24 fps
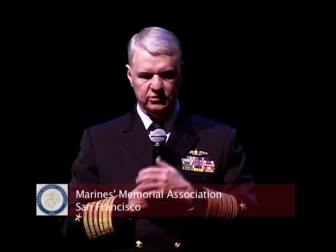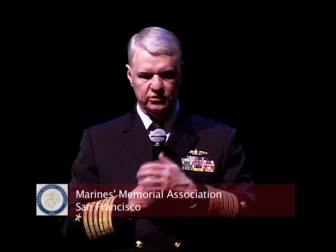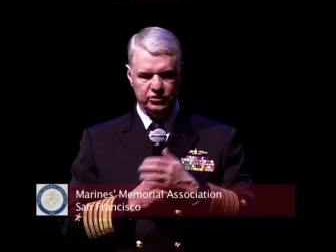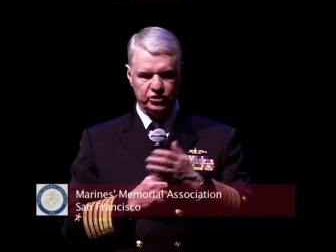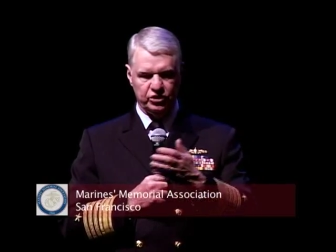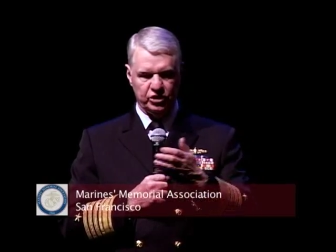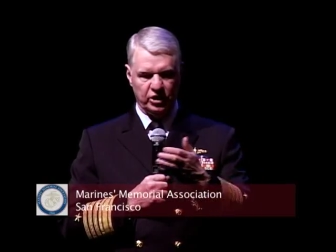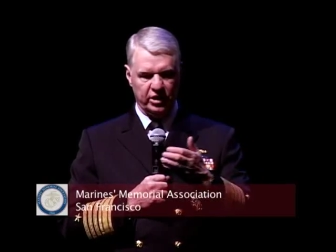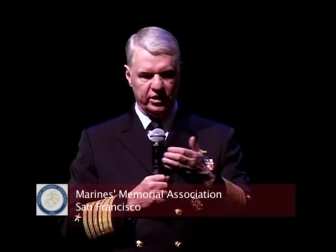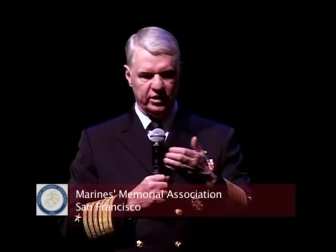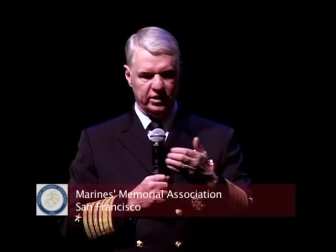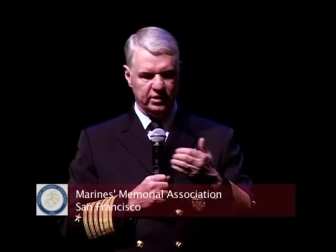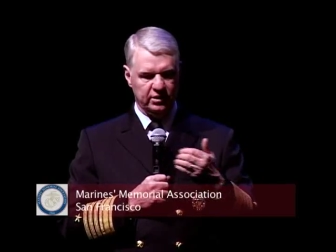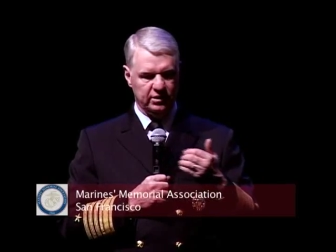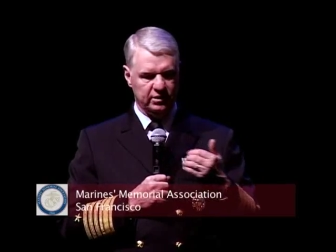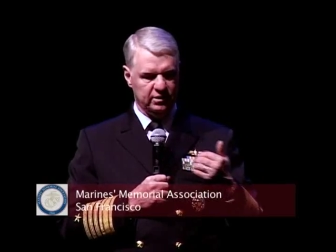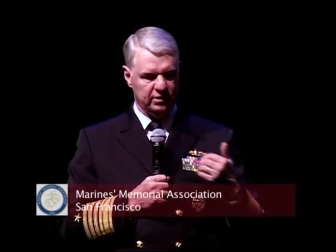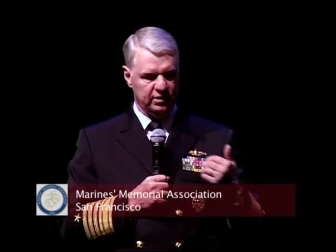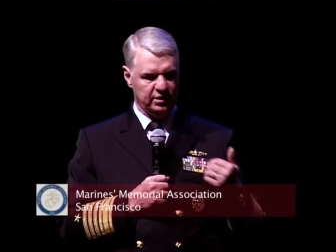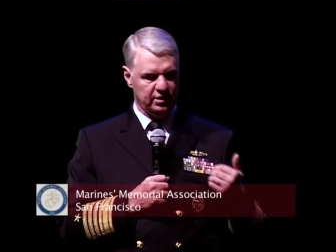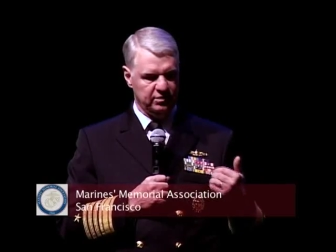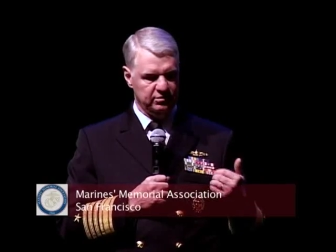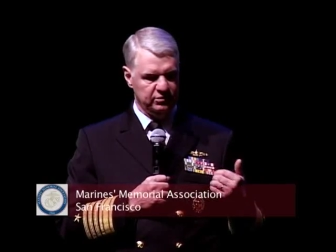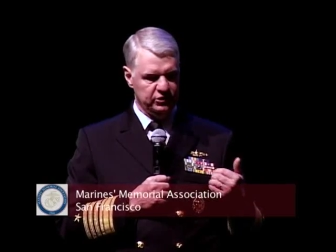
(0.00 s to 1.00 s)
China
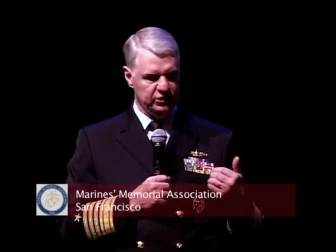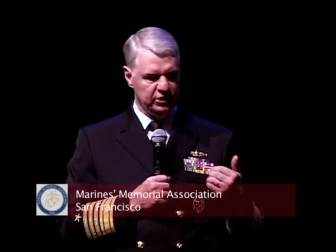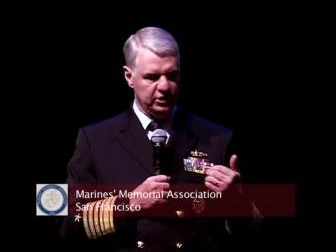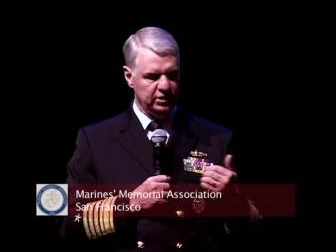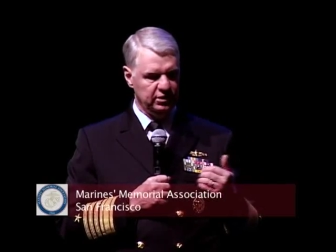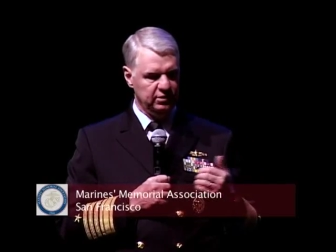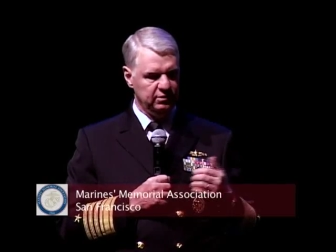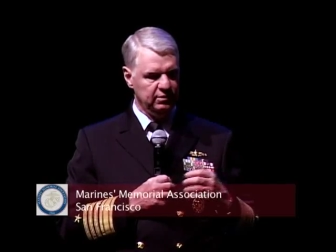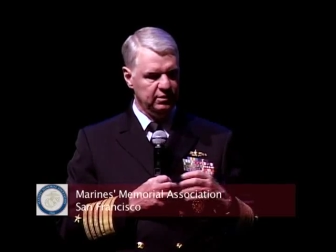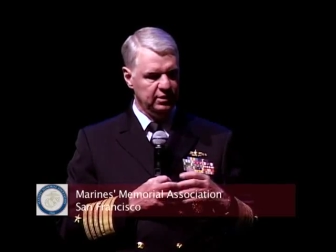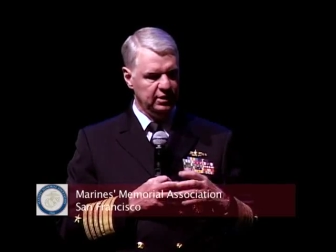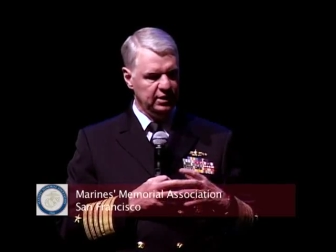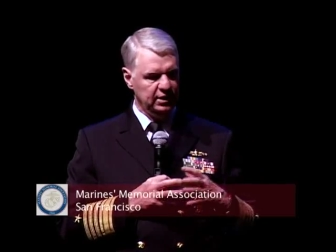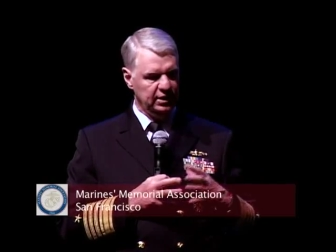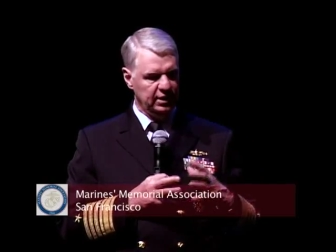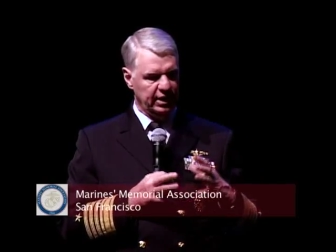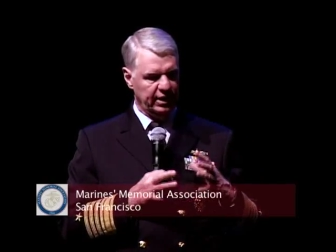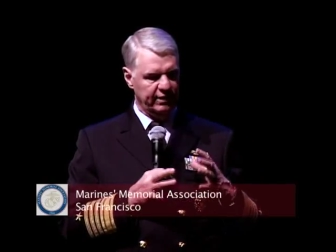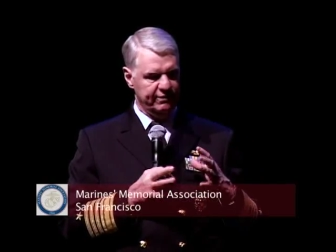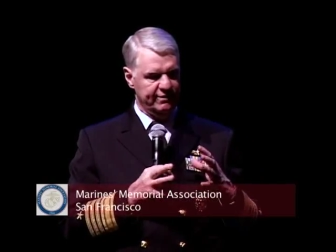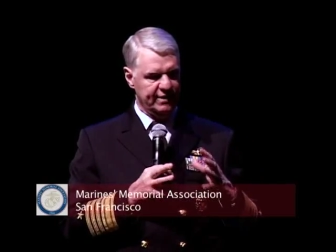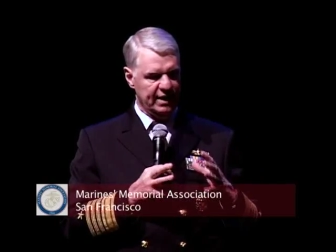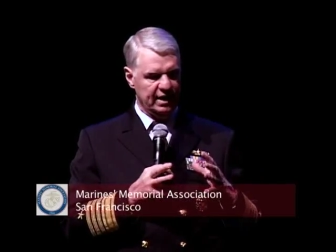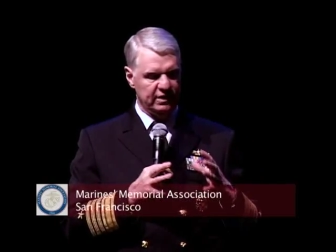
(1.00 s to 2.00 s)
comes in.
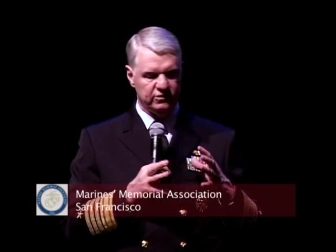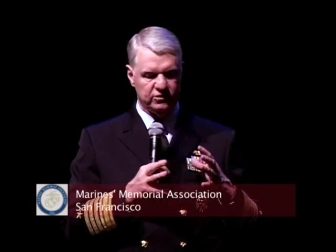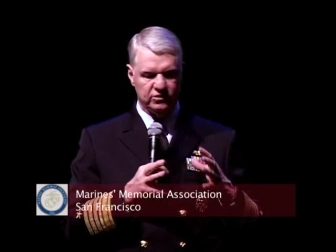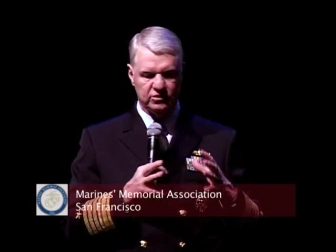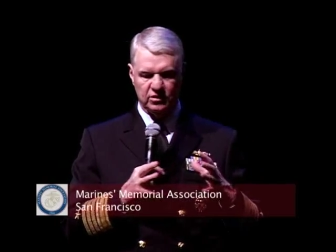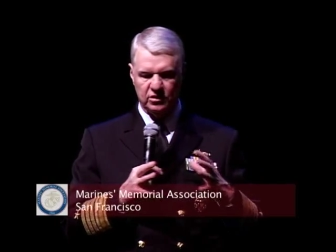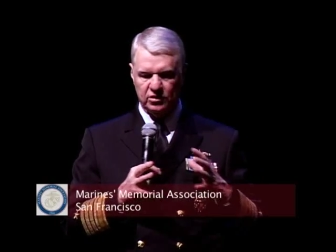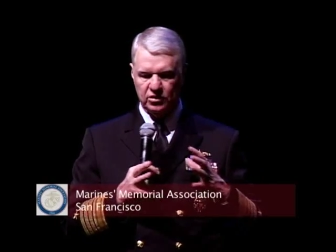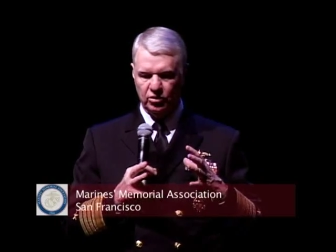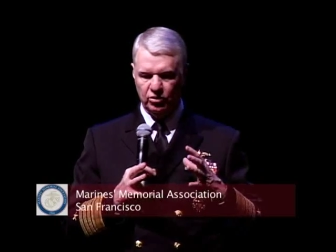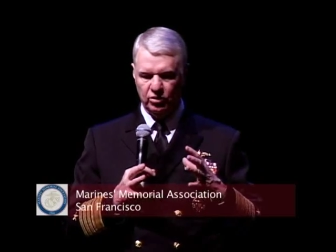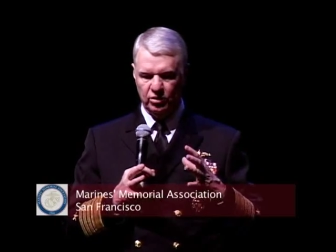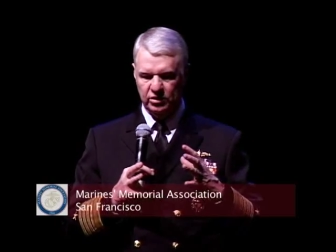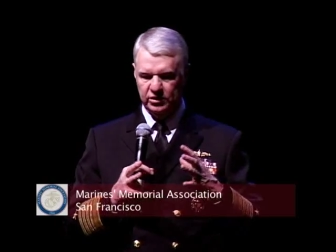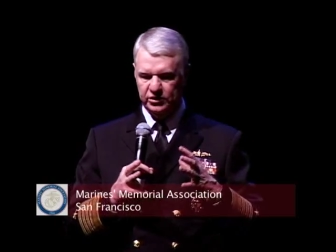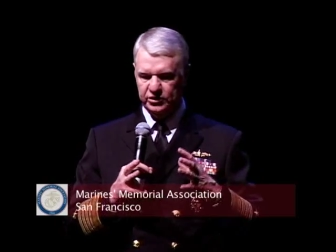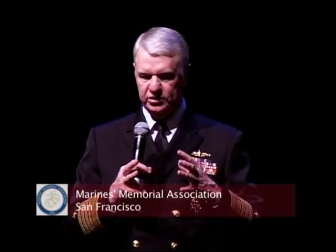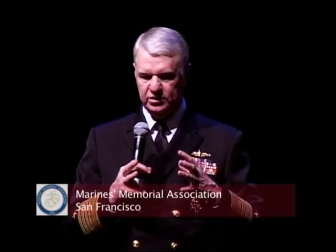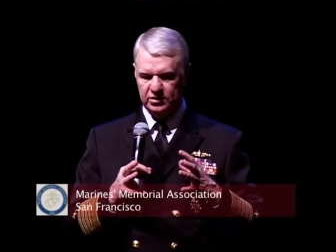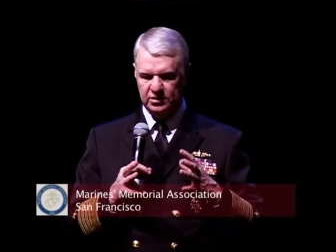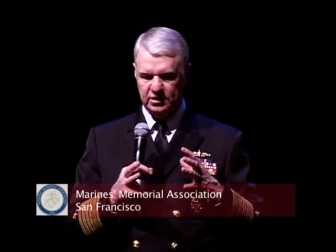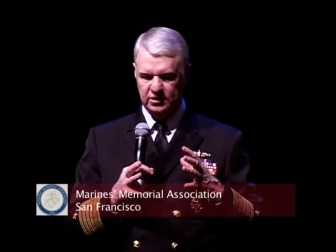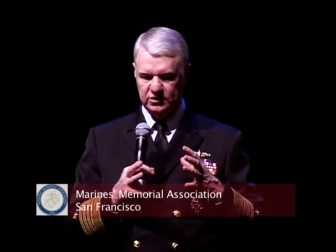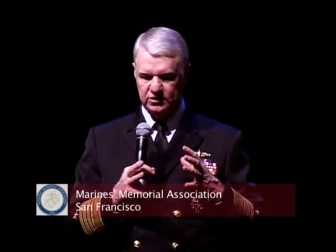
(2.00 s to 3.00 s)
And that's the
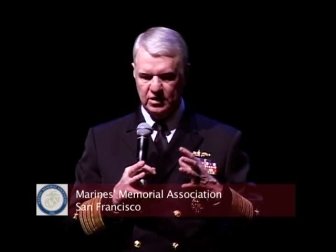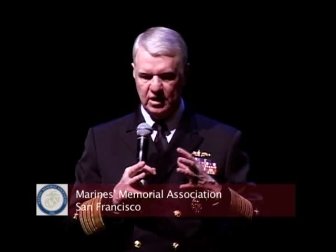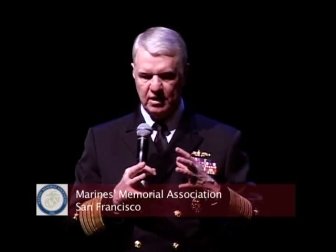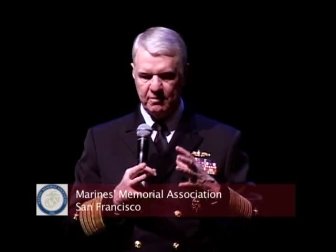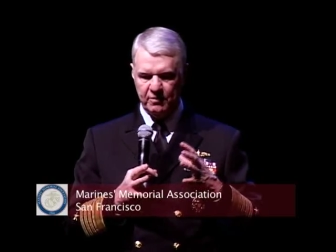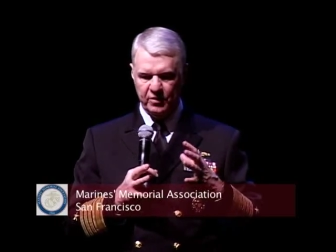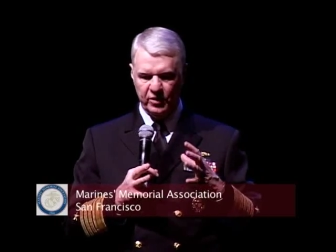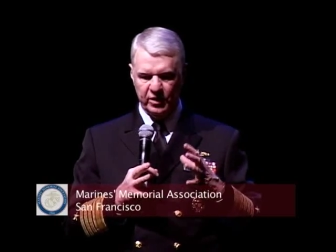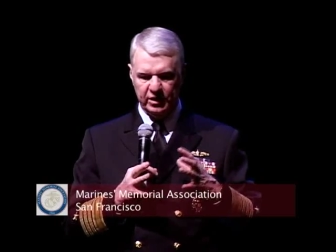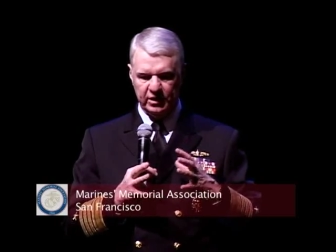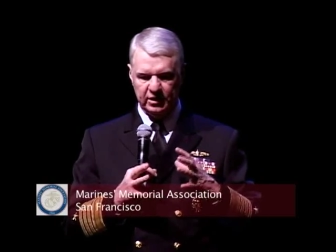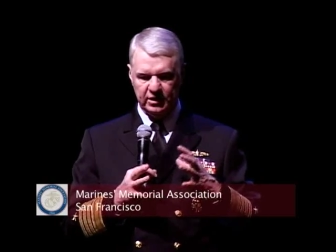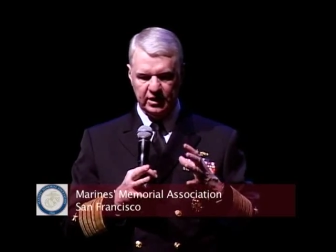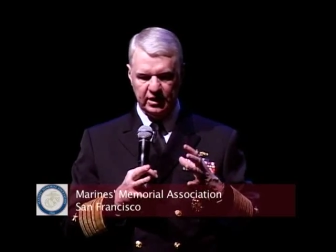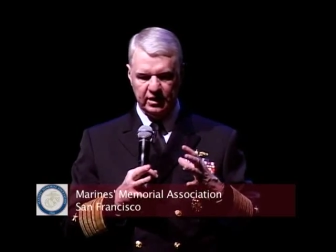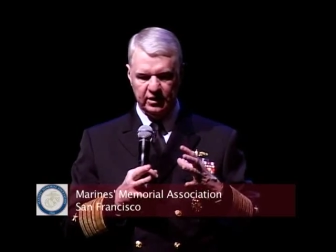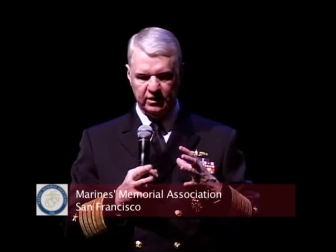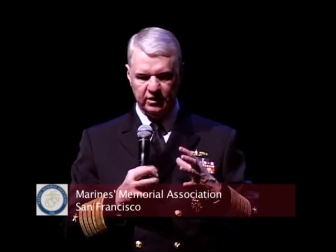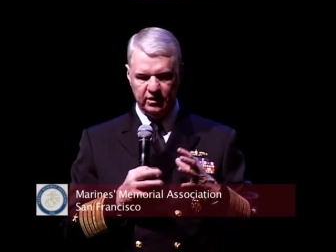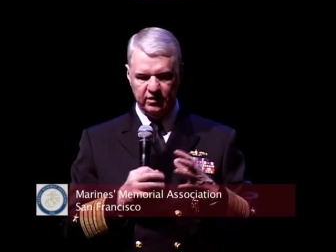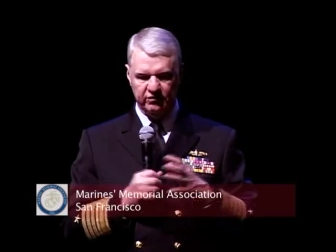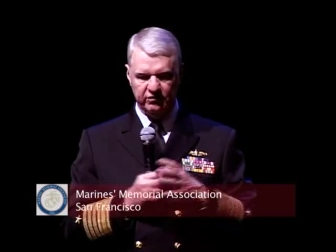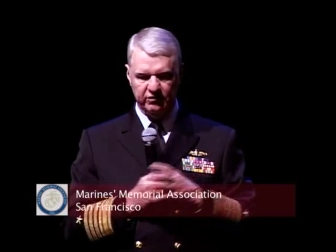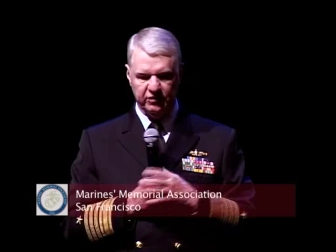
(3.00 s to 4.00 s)
coalition that's operating down
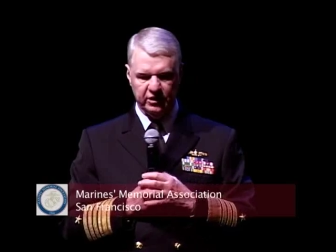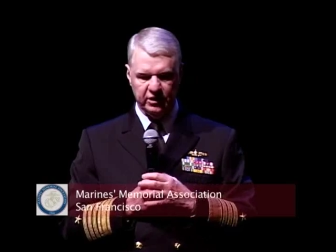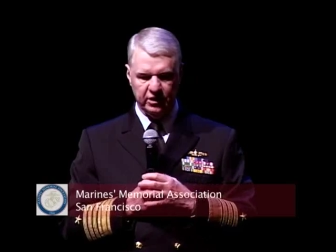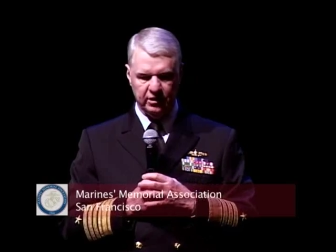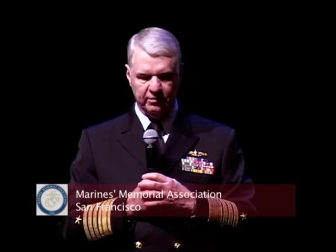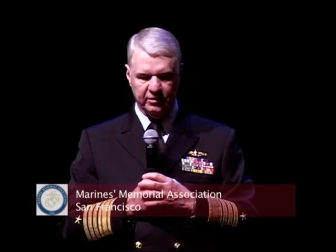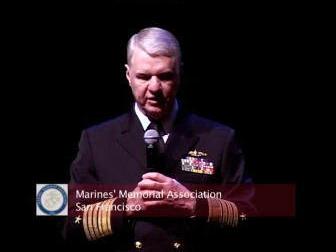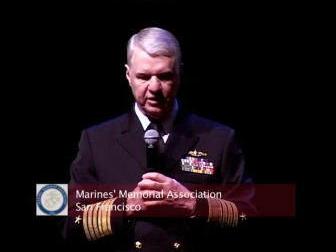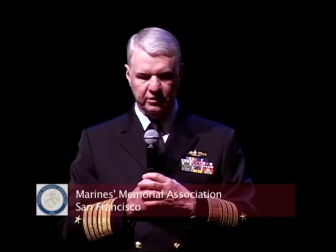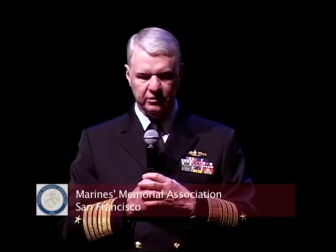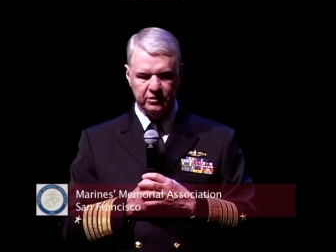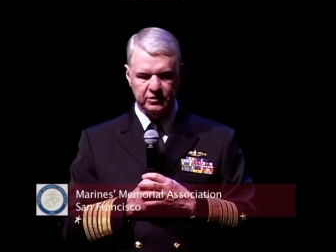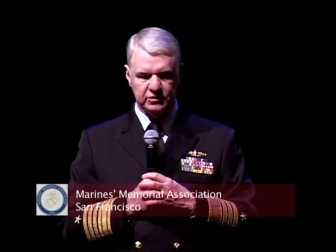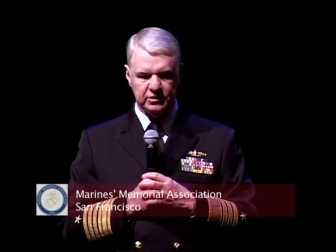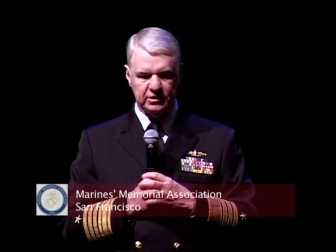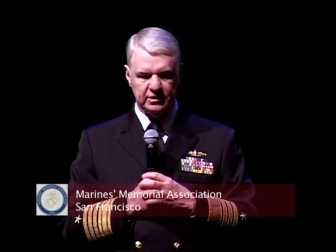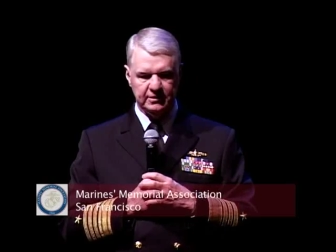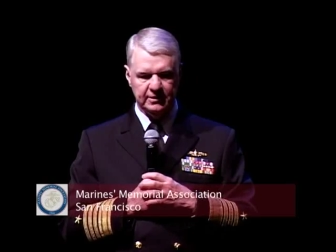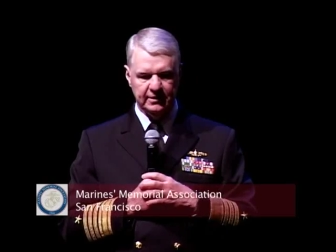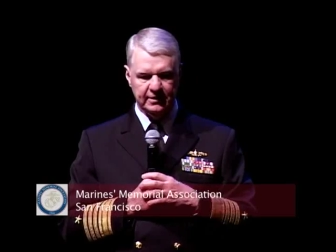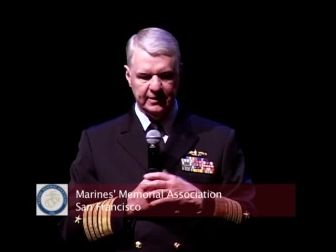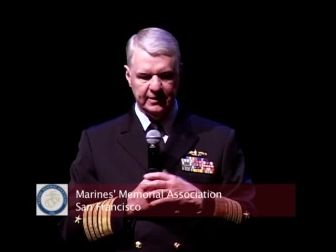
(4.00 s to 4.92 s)
there fighting piracy.